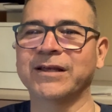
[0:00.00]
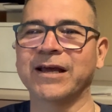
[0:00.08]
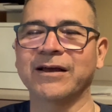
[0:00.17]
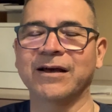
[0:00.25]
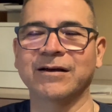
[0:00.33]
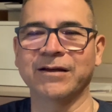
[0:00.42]

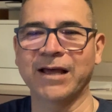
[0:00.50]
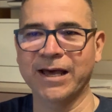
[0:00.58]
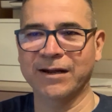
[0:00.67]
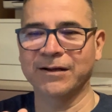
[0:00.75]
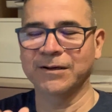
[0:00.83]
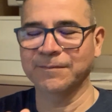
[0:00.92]

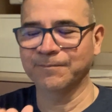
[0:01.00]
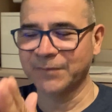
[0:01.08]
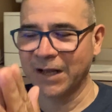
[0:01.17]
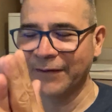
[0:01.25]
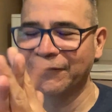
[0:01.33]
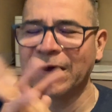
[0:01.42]
had
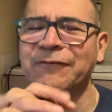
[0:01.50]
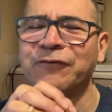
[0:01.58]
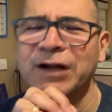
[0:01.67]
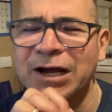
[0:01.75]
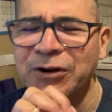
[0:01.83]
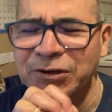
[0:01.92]
I
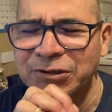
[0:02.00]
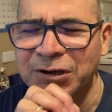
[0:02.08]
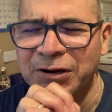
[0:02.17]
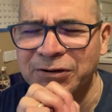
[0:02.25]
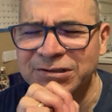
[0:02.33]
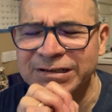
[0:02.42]
forgot her
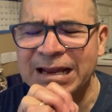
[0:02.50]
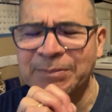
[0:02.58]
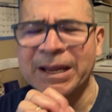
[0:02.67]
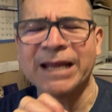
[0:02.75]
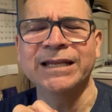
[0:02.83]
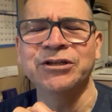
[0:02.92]
daughter's name.
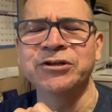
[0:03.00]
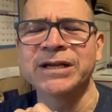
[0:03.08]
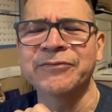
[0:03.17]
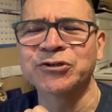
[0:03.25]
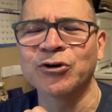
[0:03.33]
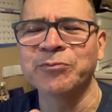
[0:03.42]
Caitlin, you
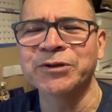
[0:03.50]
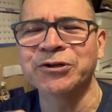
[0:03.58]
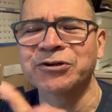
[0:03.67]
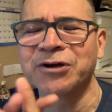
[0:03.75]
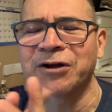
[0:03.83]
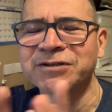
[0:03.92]
never told me your
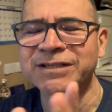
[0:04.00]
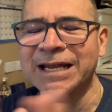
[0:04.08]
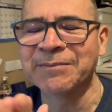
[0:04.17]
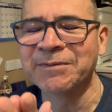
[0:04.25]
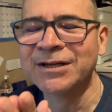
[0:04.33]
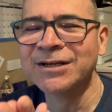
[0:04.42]
daughter's
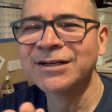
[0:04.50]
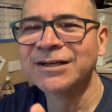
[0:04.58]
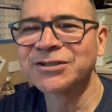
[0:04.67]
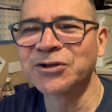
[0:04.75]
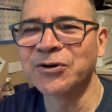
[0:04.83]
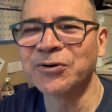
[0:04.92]
name.
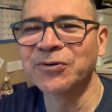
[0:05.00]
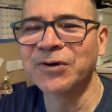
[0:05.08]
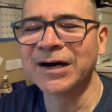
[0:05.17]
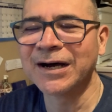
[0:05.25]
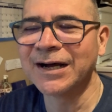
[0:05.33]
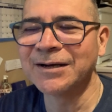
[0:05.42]
So,
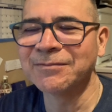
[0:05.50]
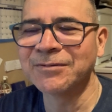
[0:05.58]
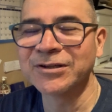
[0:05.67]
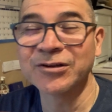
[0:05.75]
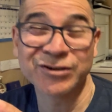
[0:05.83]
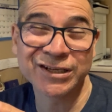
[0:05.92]

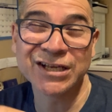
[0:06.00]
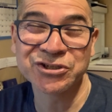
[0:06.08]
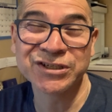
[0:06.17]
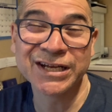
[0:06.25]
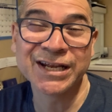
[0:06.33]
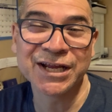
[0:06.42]
yes, you
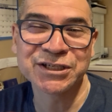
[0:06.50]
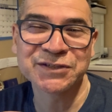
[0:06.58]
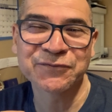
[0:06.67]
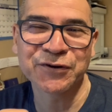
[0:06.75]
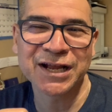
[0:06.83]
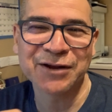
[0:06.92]
did, and I just
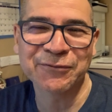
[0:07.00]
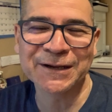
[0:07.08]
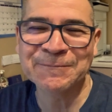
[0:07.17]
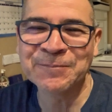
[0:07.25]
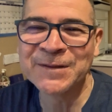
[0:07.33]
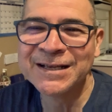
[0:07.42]
forgot,
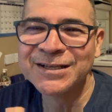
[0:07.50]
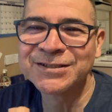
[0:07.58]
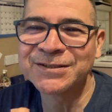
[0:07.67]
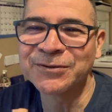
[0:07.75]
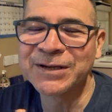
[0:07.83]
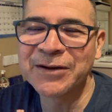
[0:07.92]
right?
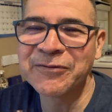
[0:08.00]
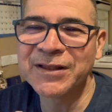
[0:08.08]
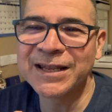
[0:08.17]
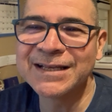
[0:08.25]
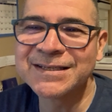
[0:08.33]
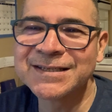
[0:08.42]
So,
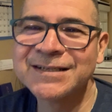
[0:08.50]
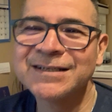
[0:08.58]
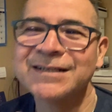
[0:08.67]
nevertheless,